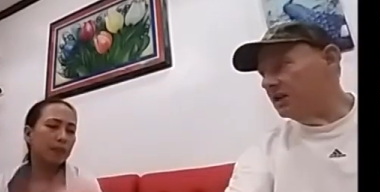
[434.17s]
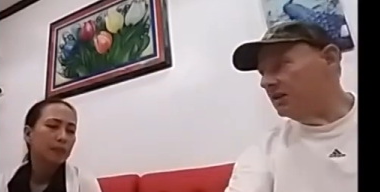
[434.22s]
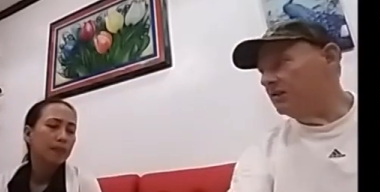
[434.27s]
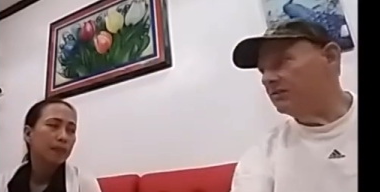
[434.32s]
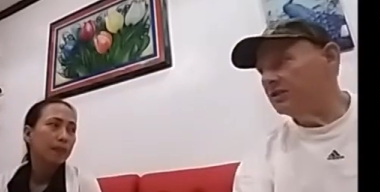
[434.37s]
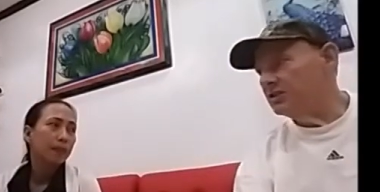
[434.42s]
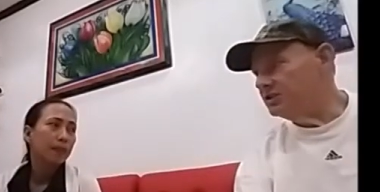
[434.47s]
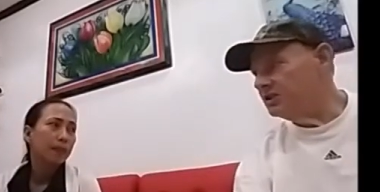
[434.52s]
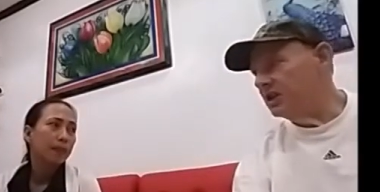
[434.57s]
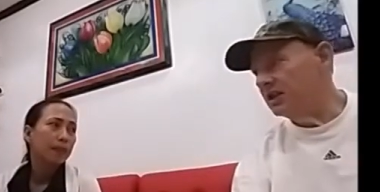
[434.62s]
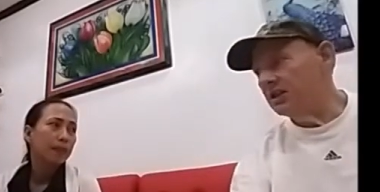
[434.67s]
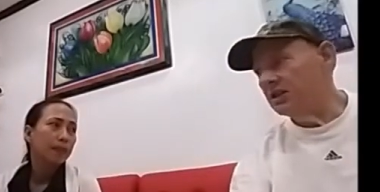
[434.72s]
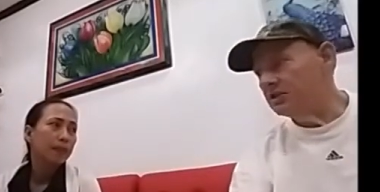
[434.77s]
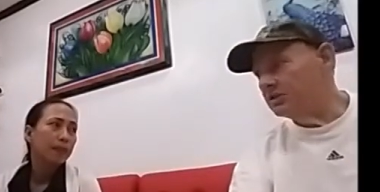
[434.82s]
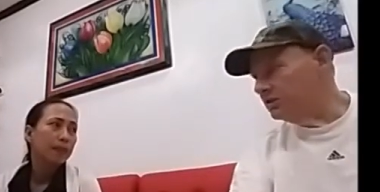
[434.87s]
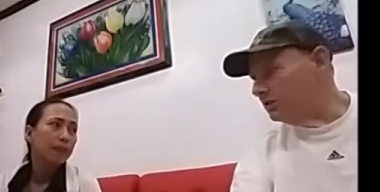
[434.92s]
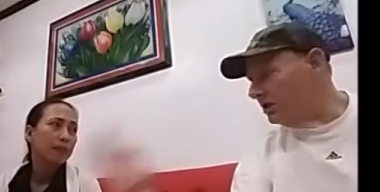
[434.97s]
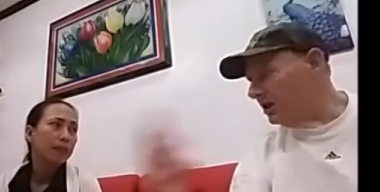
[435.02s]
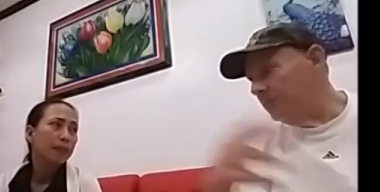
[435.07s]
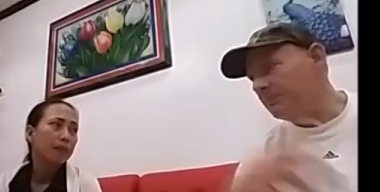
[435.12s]
Speaker 1: selling the chickens,
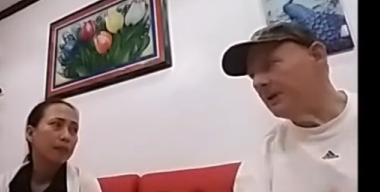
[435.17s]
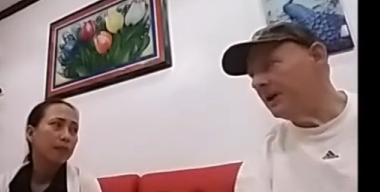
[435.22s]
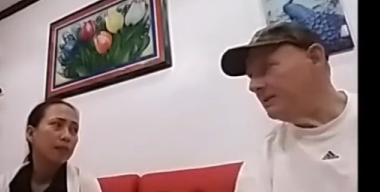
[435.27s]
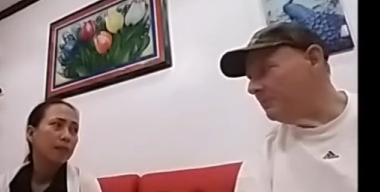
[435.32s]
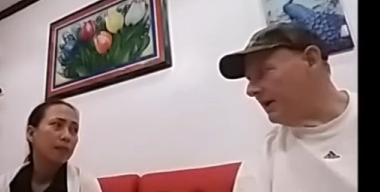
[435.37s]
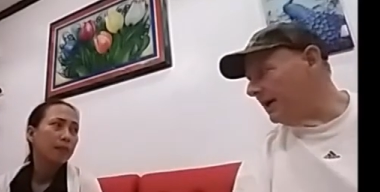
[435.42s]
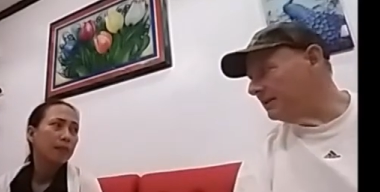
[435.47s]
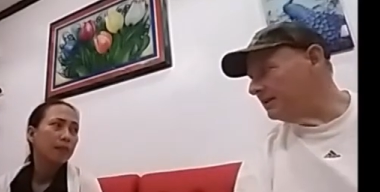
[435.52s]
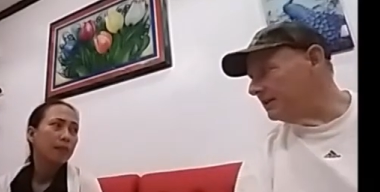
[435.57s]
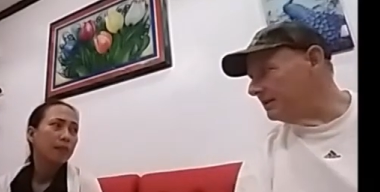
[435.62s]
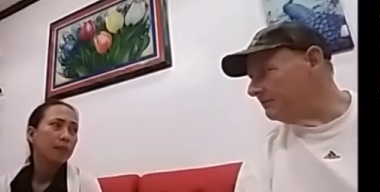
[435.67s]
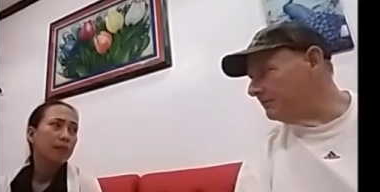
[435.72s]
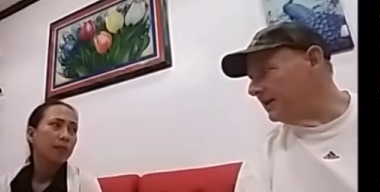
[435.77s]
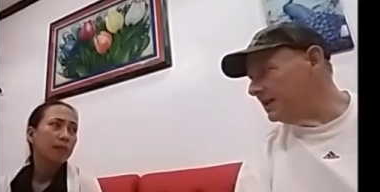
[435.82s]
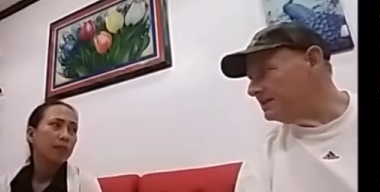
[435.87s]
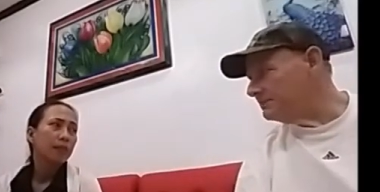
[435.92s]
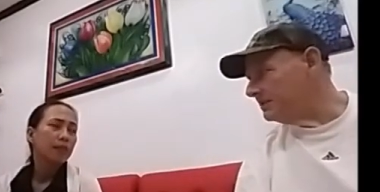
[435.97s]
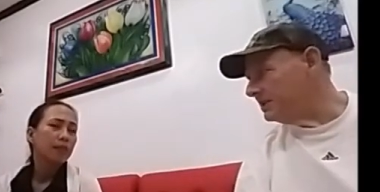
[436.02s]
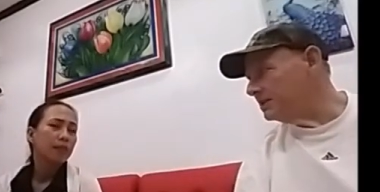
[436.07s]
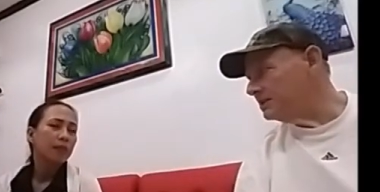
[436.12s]
you're going to pay back the
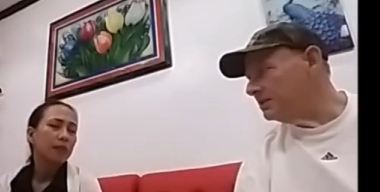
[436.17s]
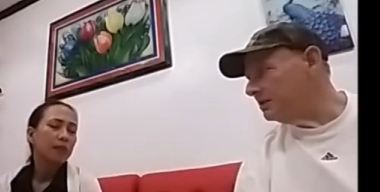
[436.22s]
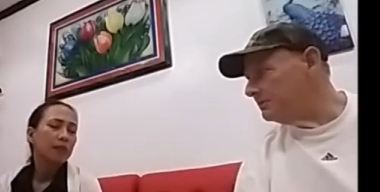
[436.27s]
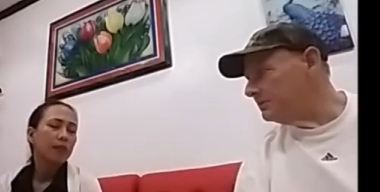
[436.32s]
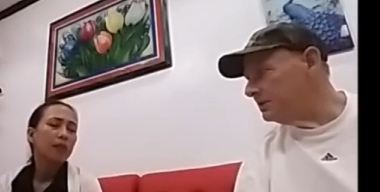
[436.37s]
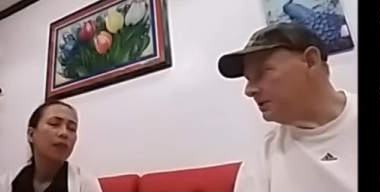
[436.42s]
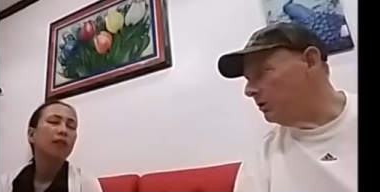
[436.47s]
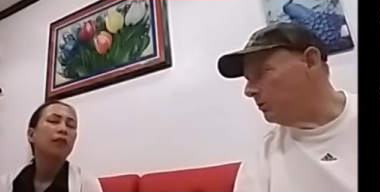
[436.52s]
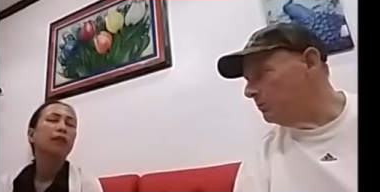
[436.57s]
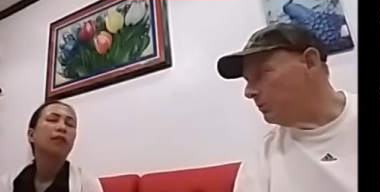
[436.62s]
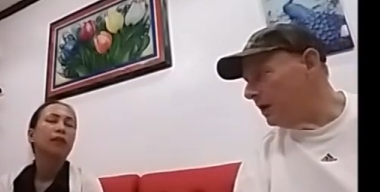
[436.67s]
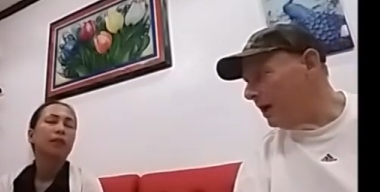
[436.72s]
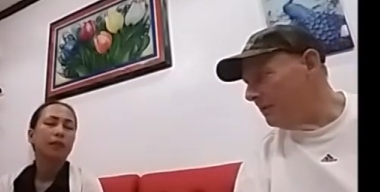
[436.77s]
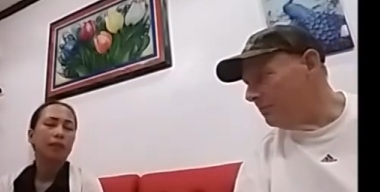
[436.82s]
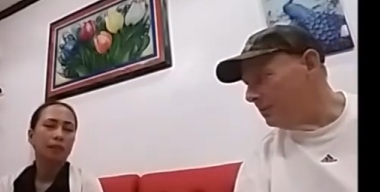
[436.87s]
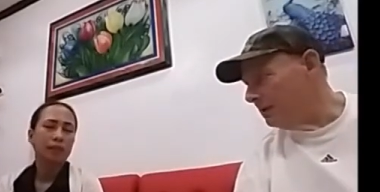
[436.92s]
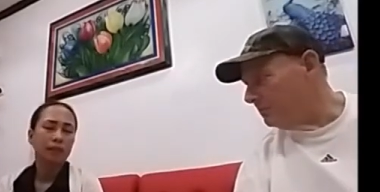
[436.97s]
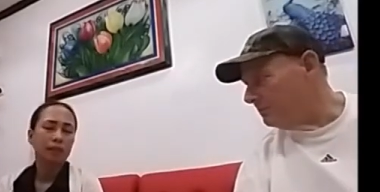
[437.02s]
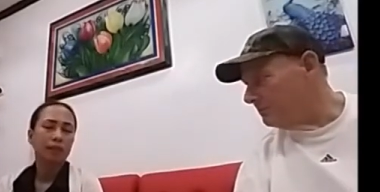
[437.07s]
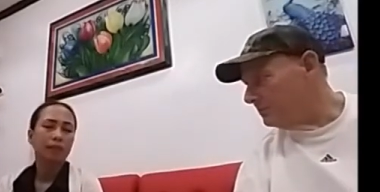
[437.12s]
investment. It's going to be no
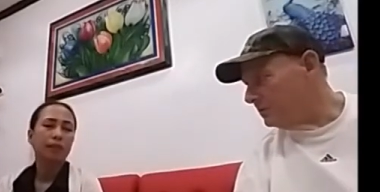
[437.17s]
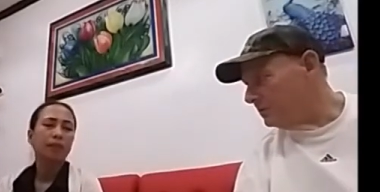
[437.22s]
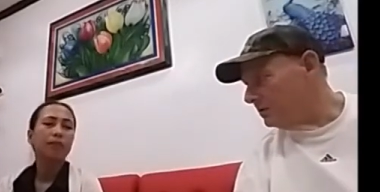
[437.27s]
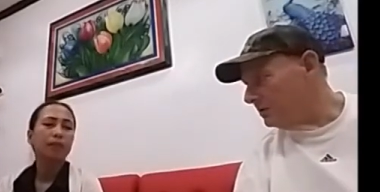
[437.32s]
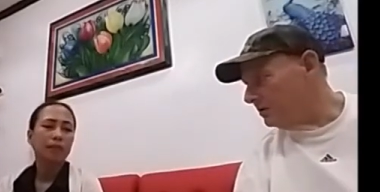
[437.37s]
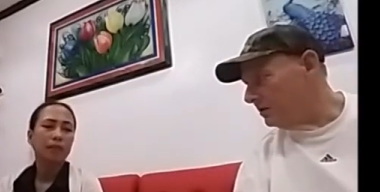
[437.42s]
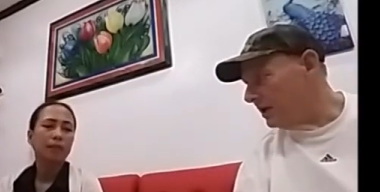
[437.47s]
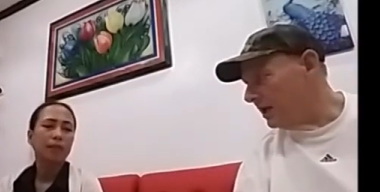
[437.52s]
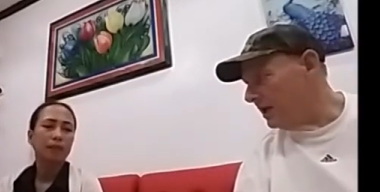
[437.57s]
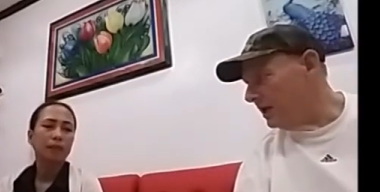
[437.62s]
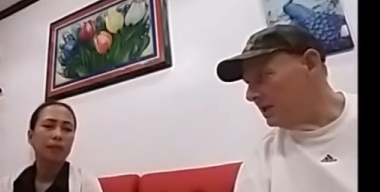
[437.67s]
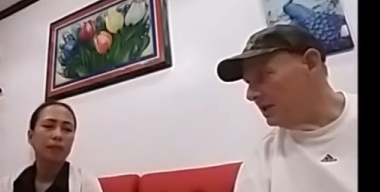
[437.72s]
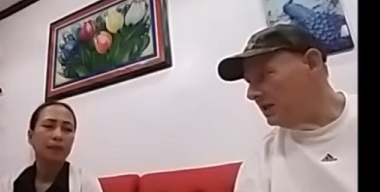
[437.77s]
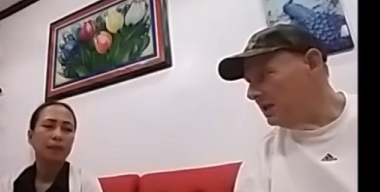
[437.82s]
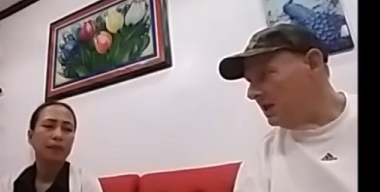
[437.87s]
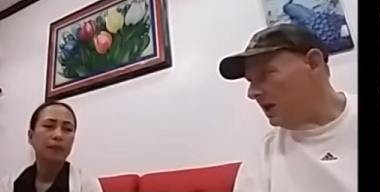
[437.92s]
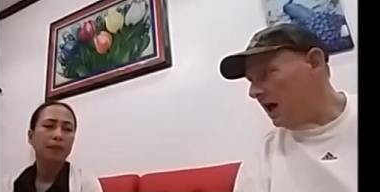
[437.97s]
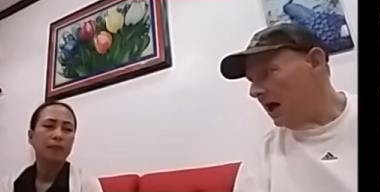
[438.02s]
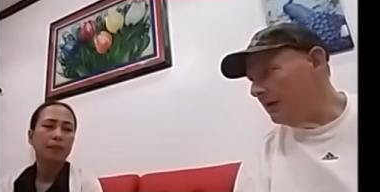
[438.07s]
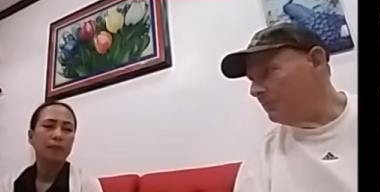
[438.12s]
problem. Okay?
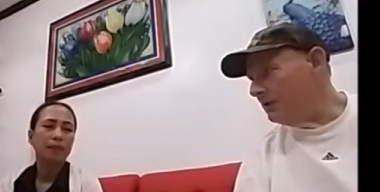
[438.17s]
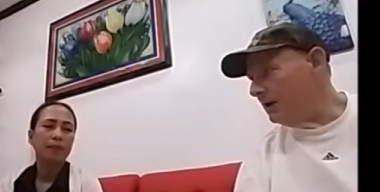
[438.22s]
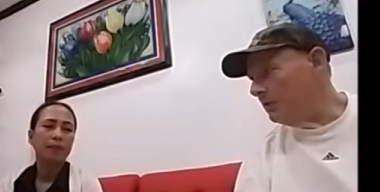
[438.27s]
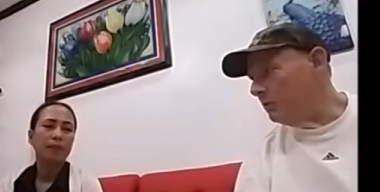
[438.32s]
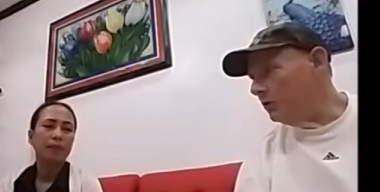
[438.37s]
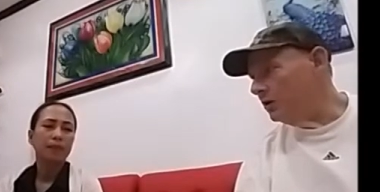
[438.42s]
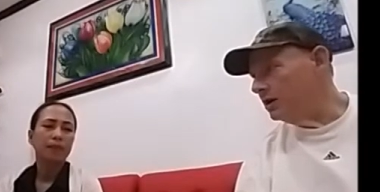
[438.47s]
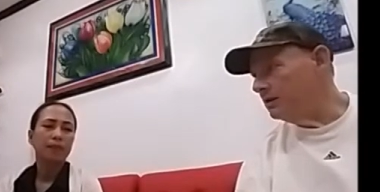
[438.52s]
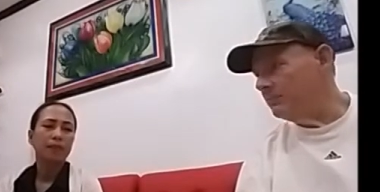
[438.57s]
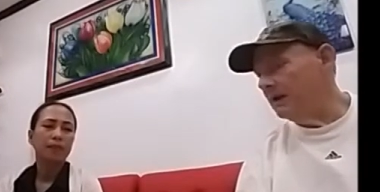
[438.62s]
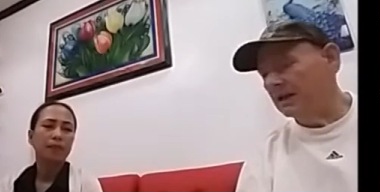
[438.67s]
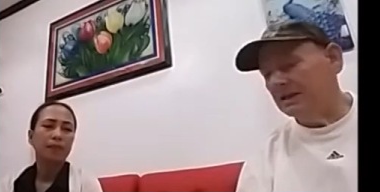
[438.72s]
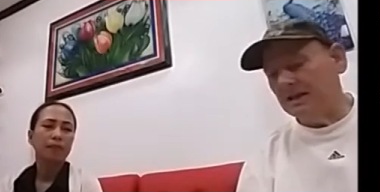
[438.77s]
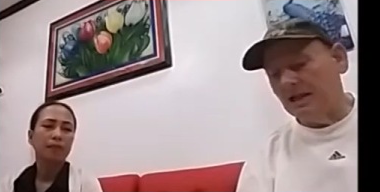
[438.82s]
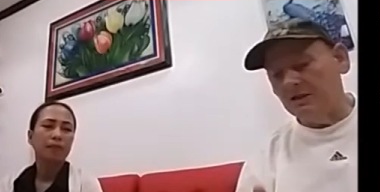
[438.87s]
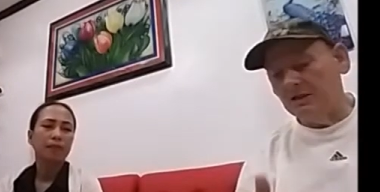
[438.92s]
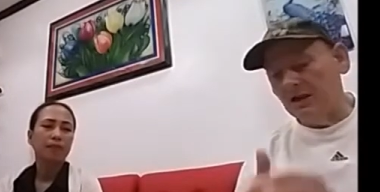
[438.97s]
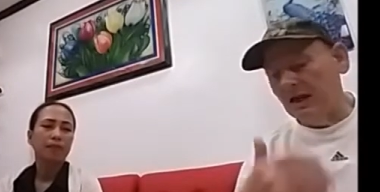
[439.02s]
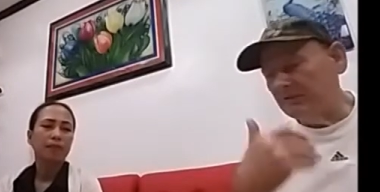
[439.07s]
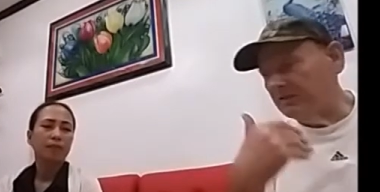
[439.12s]
I'm not worried about
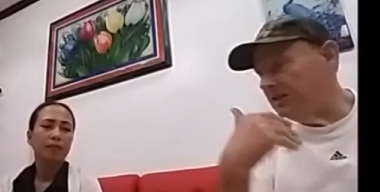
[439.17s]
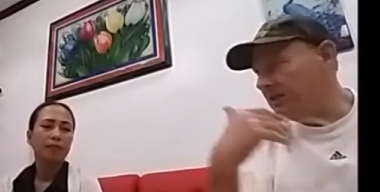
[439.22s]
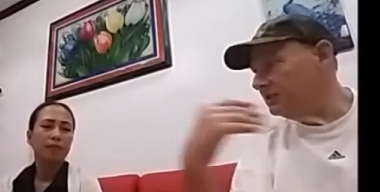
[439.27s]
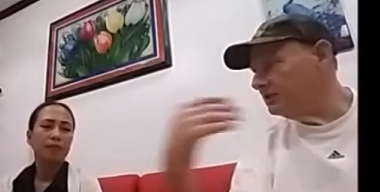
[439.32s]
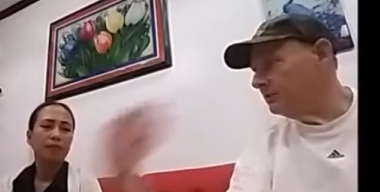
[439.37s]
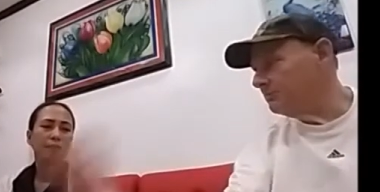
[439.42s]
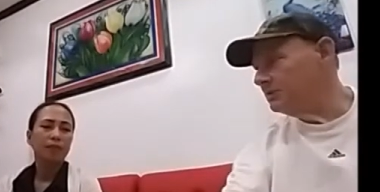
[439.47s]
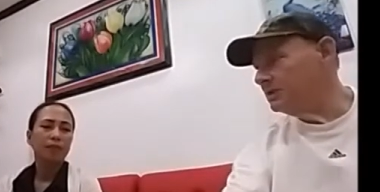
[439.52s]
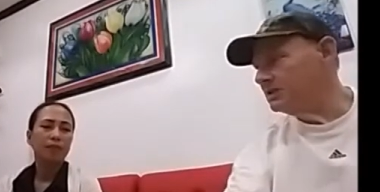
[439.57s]
that. You have to get the